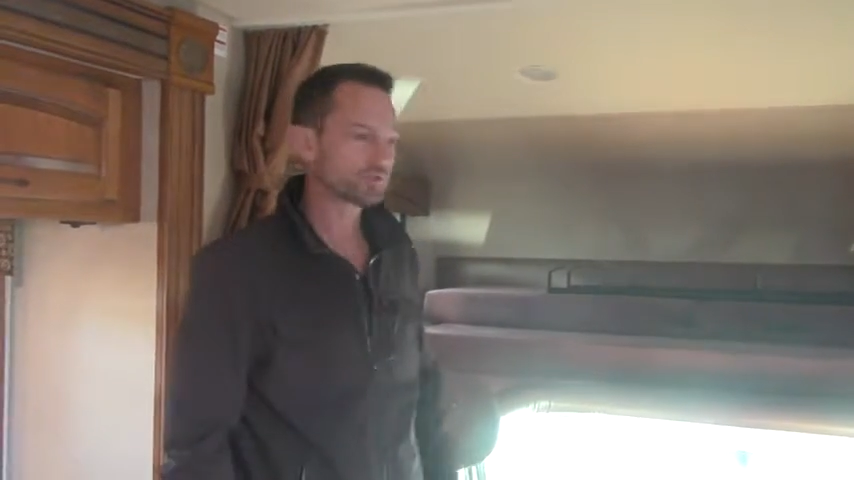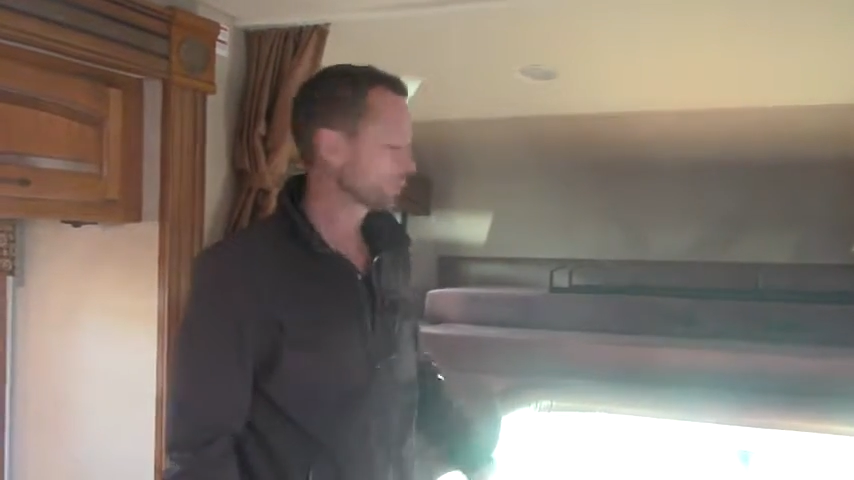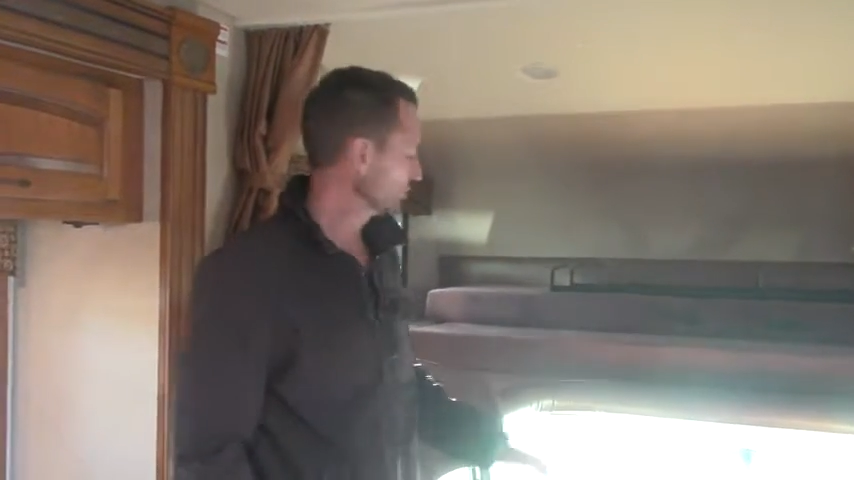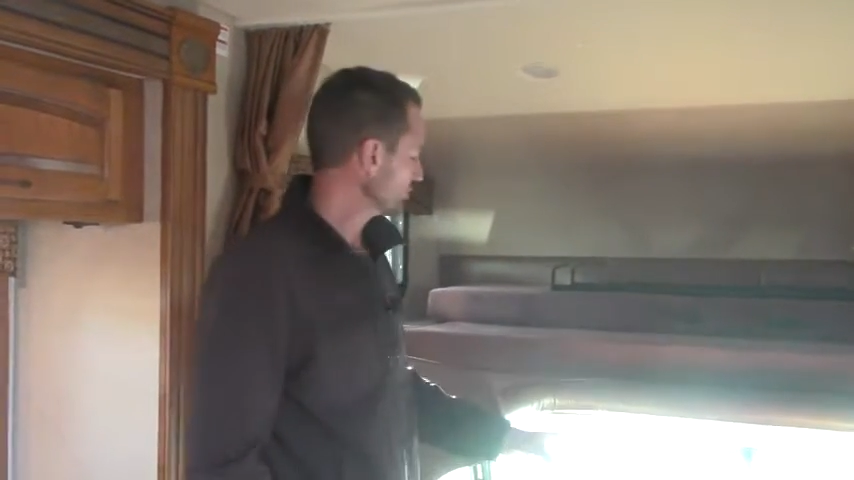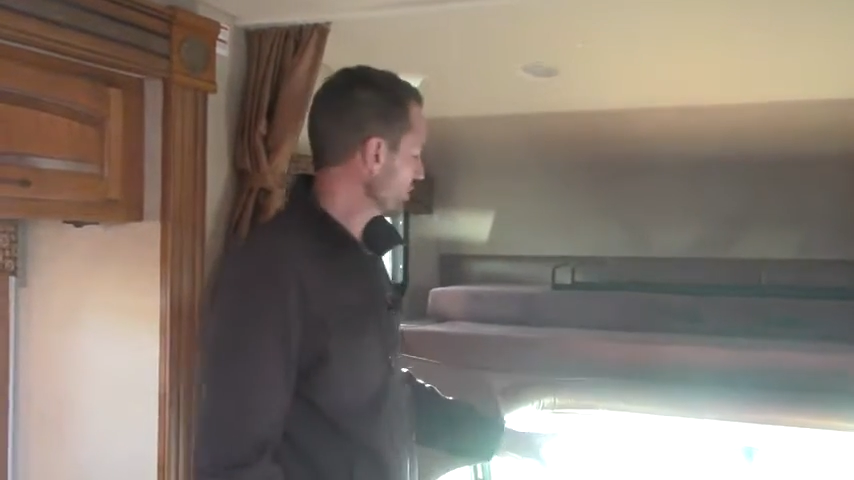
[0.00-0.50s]

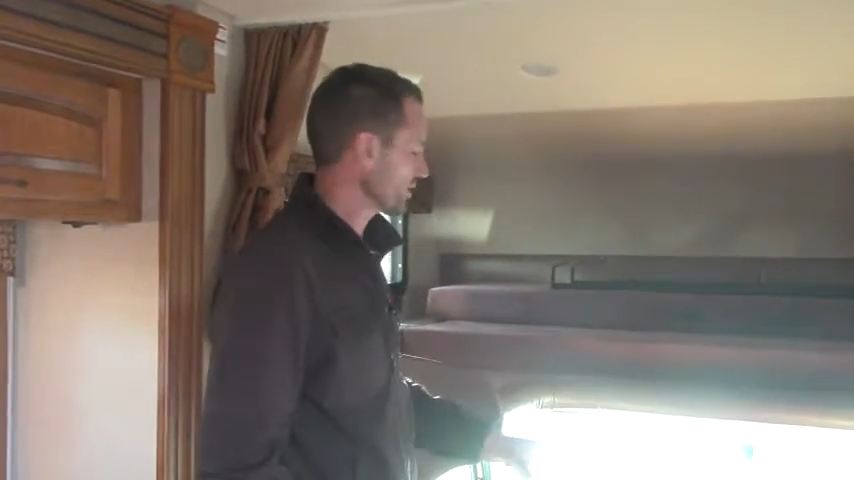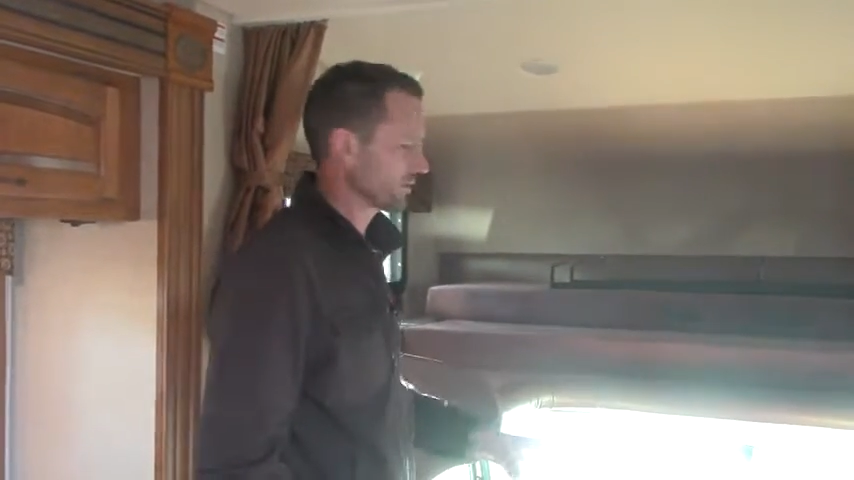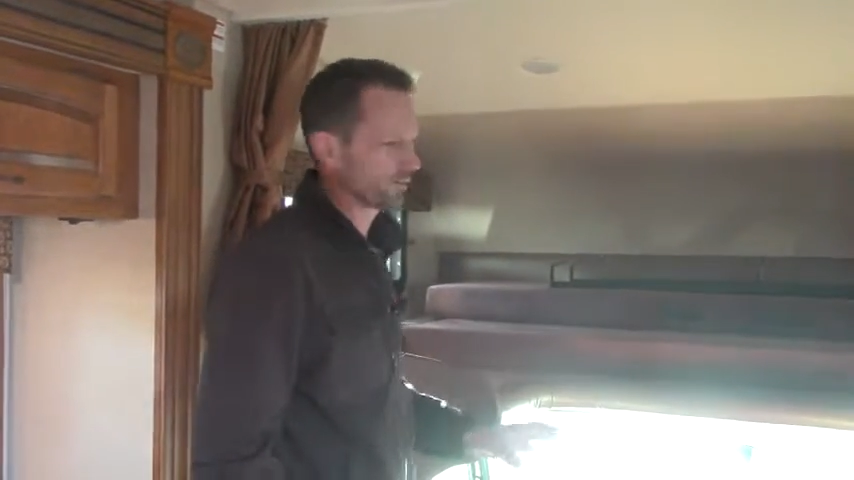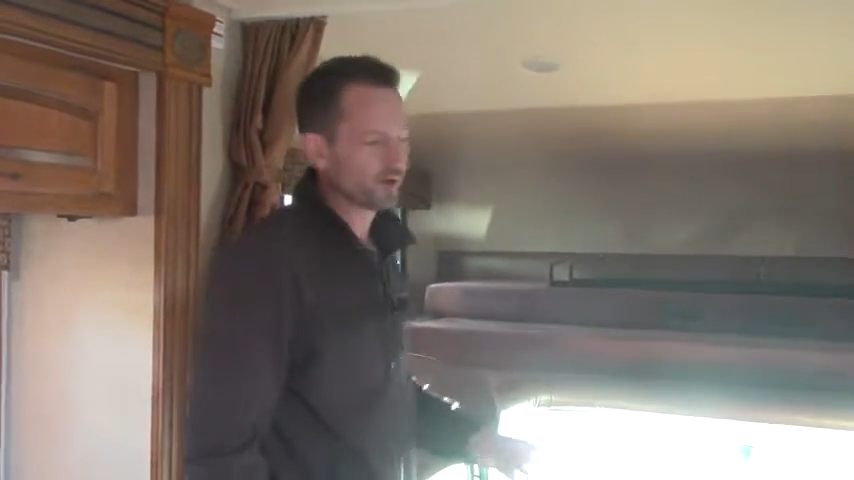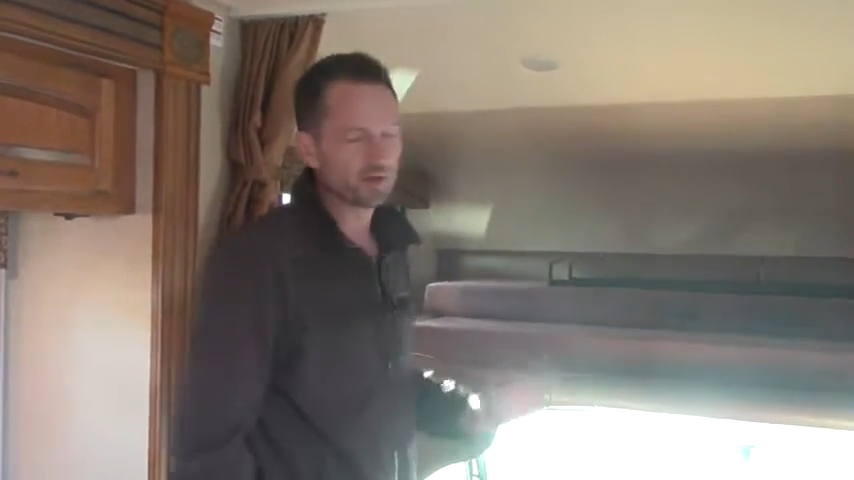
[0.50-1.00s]
is we're gonna start
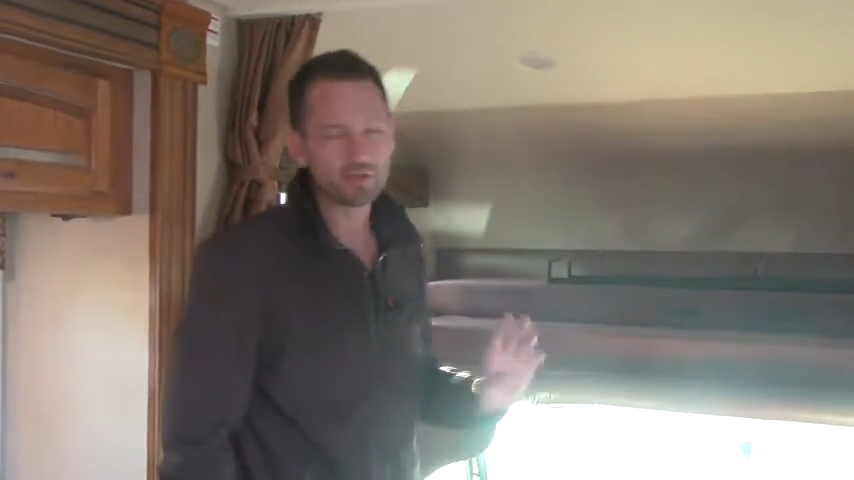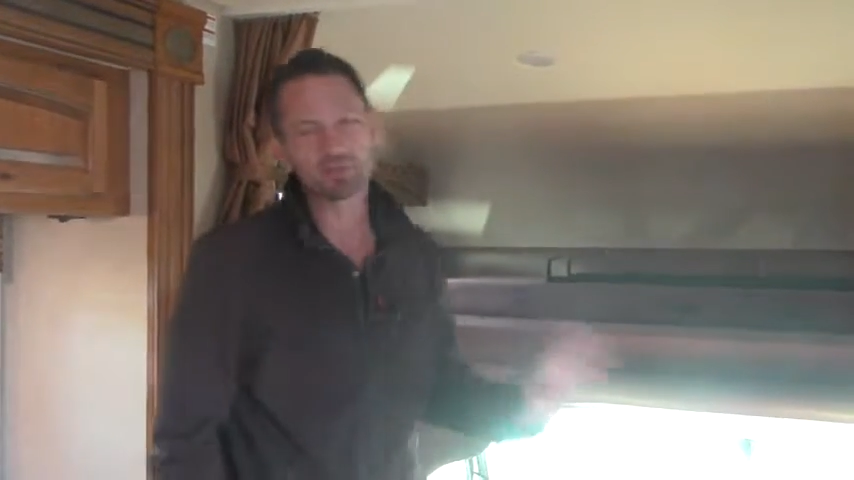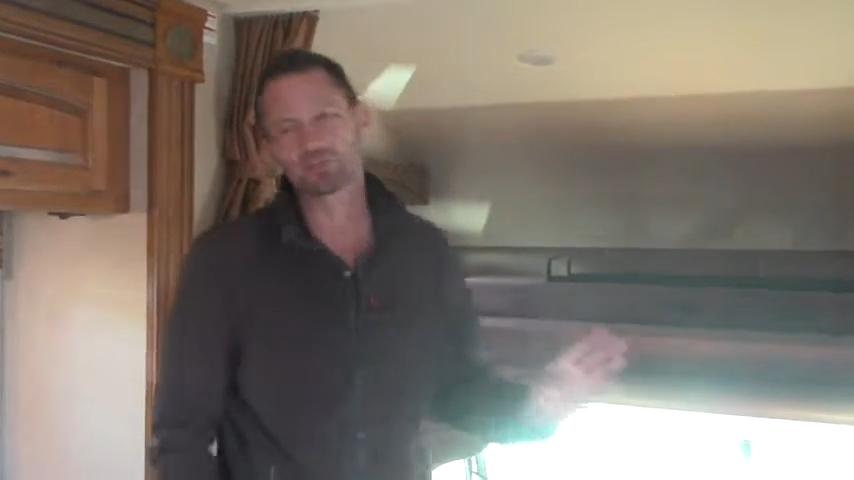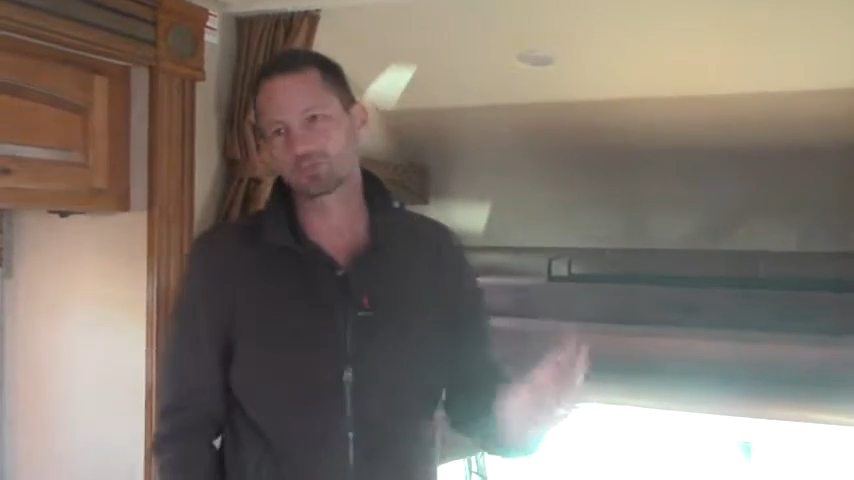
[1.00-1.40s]
at the front here,